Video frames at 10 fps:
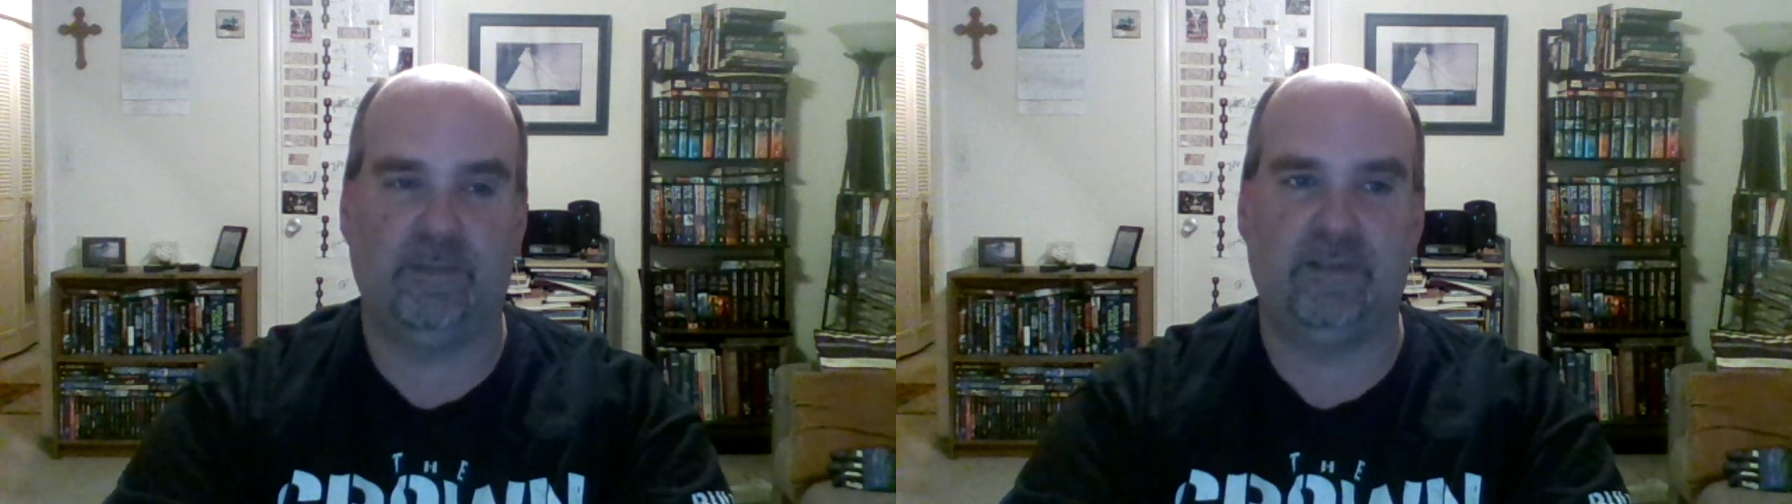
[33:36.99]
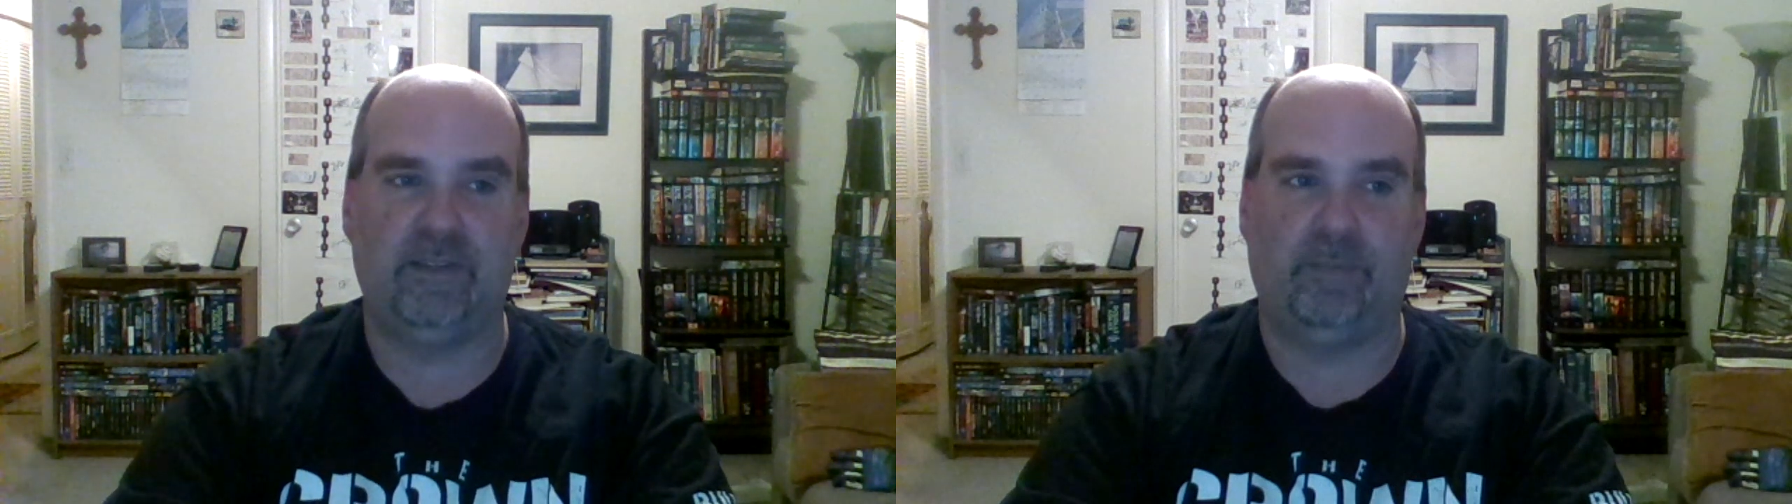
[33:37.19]

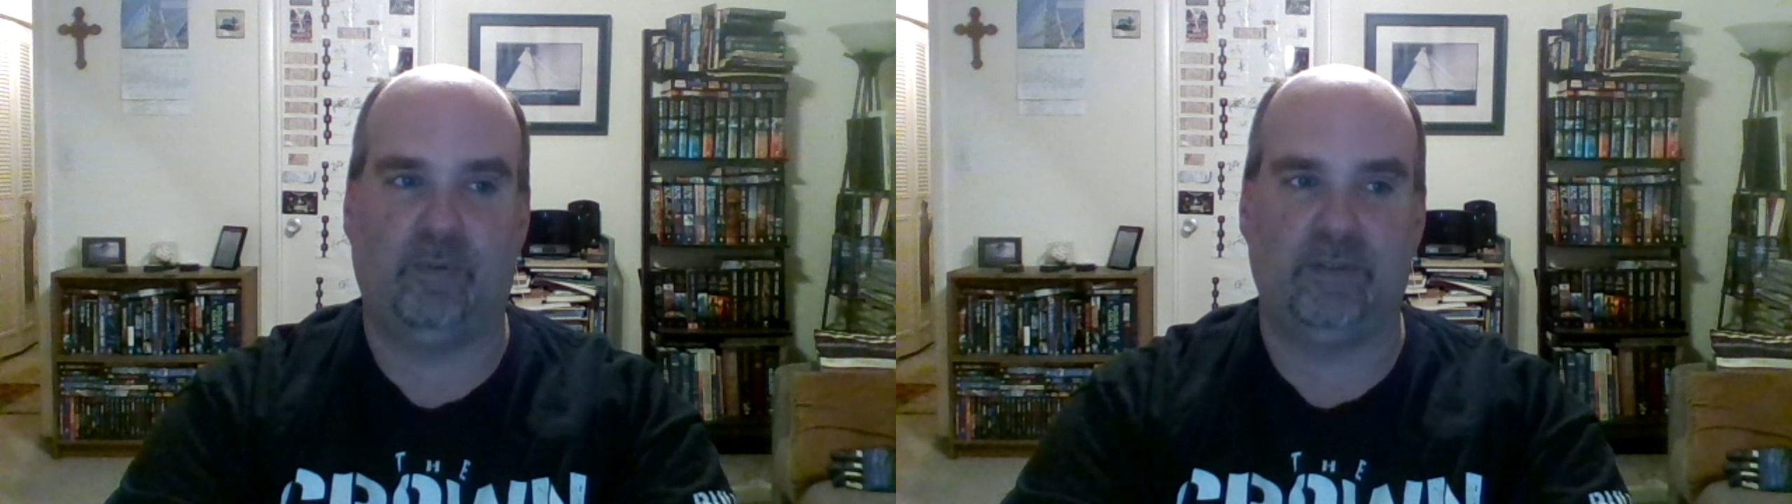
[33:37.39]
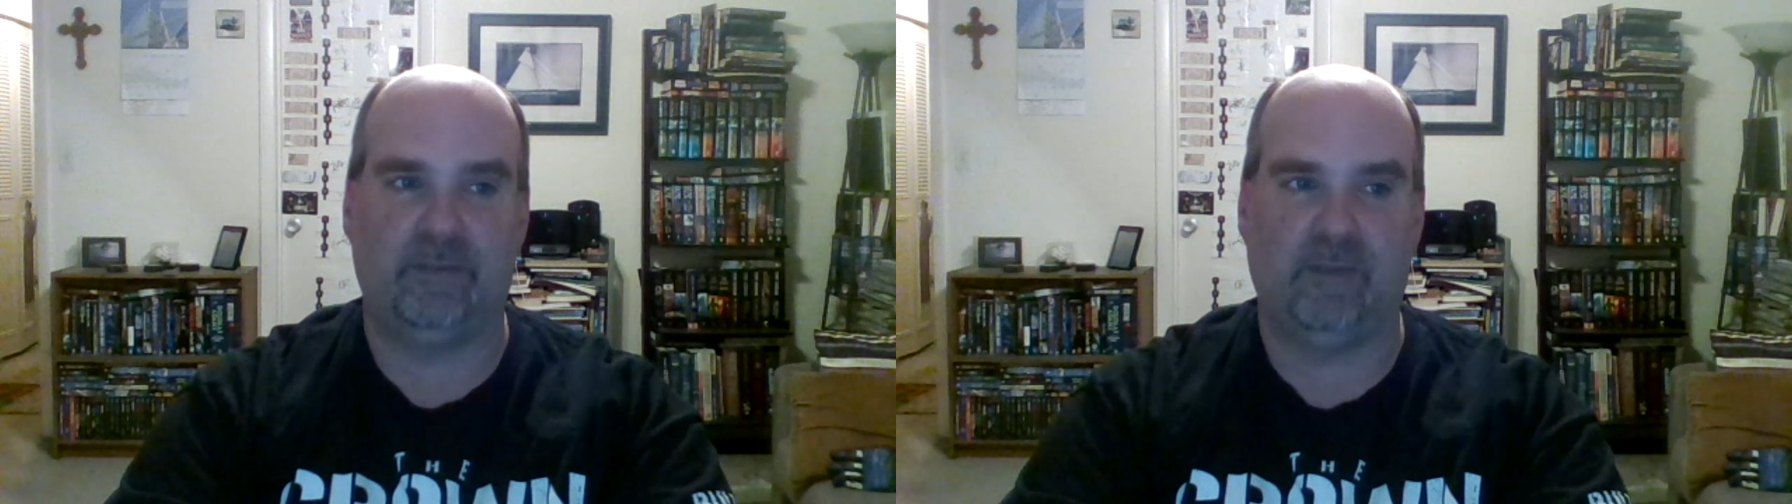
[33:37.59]
But he can
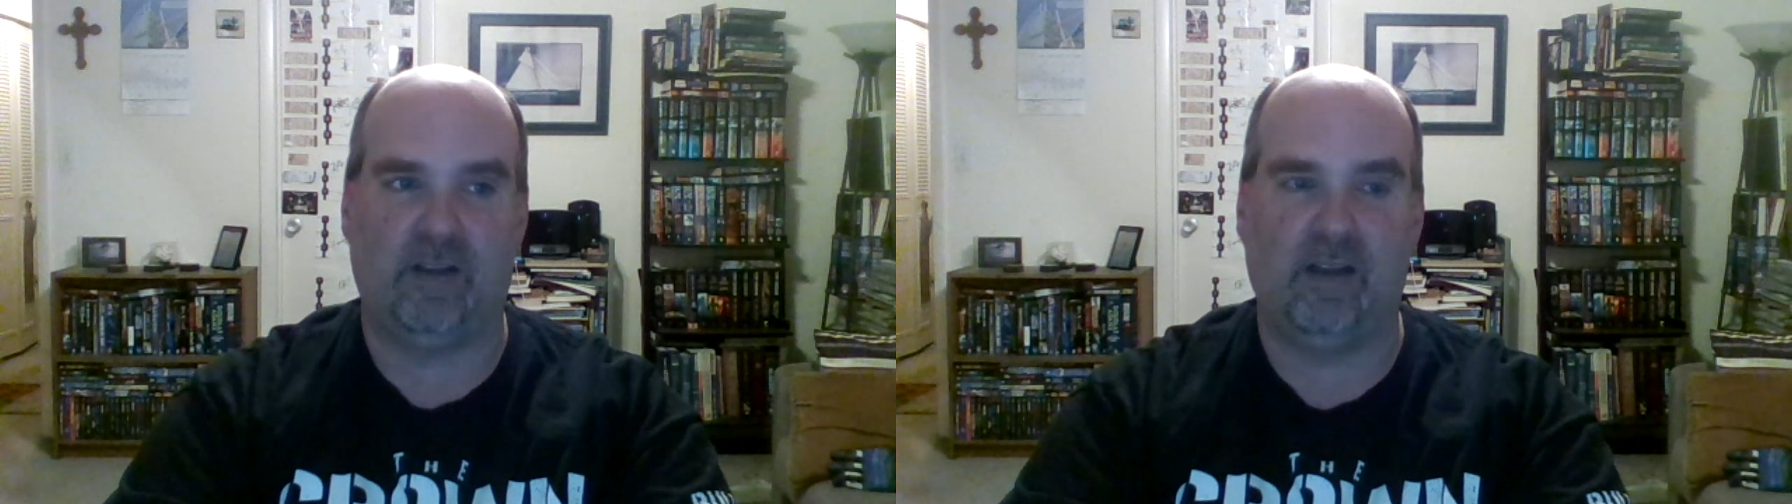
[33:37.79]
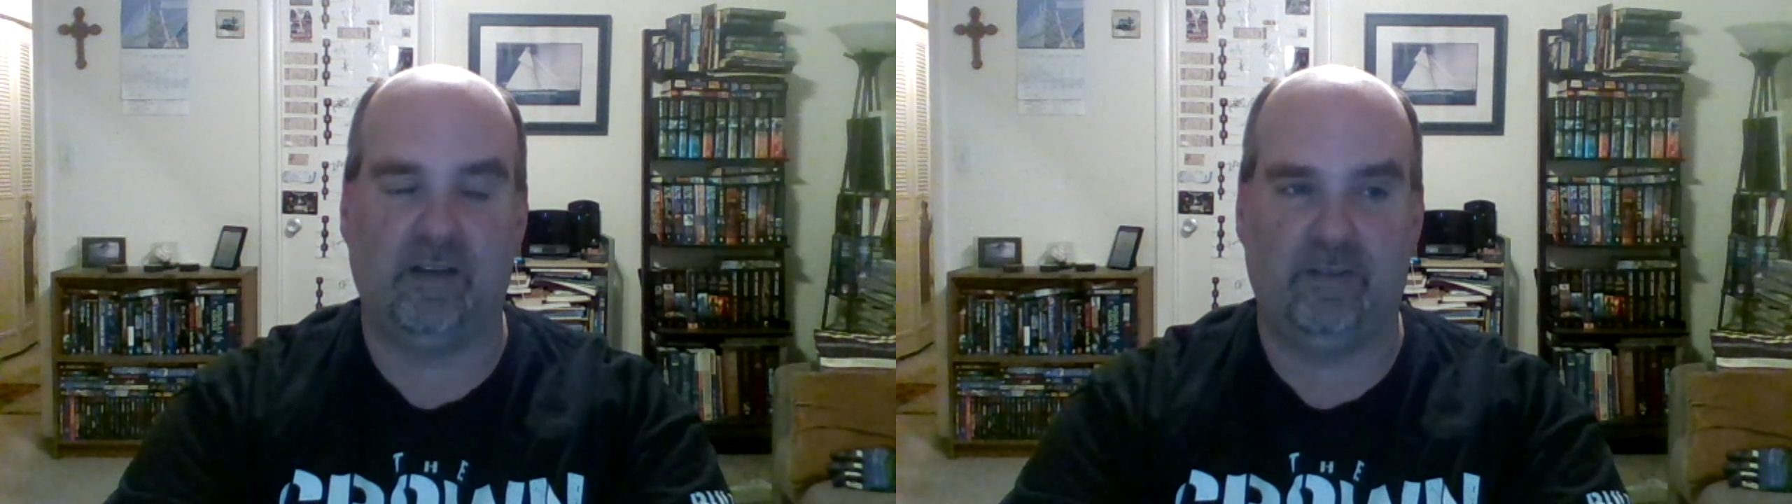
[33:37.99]
still do the
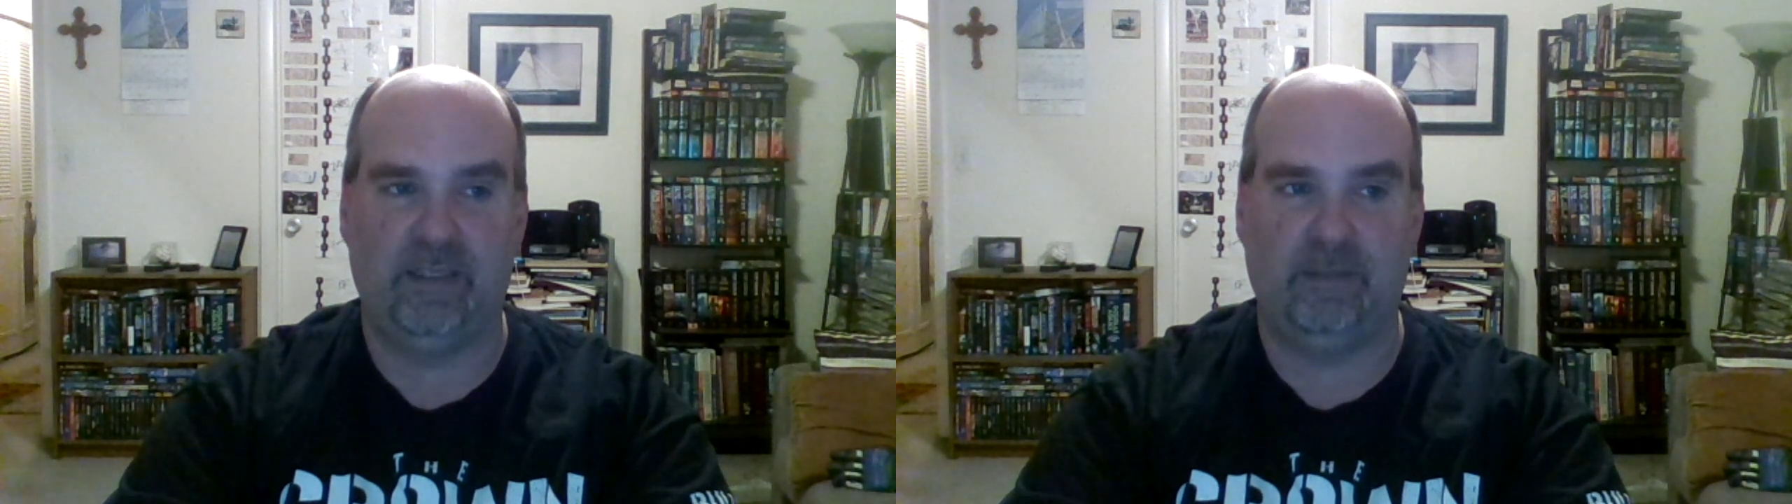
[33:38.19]
deadeye,